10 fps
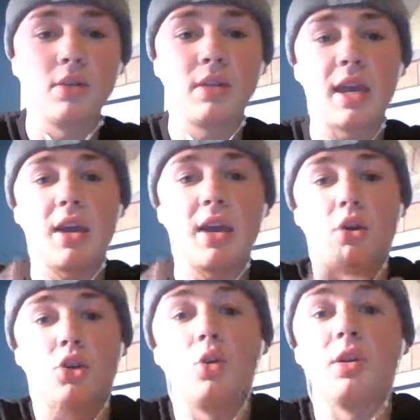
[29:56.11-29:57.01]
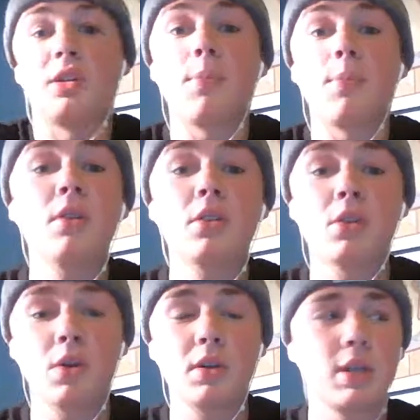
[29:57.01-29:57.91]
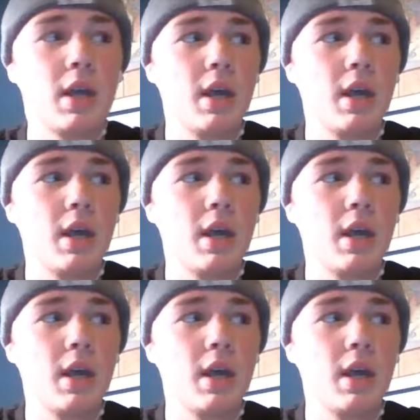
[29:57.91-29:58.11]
day, or doing something of the sorts,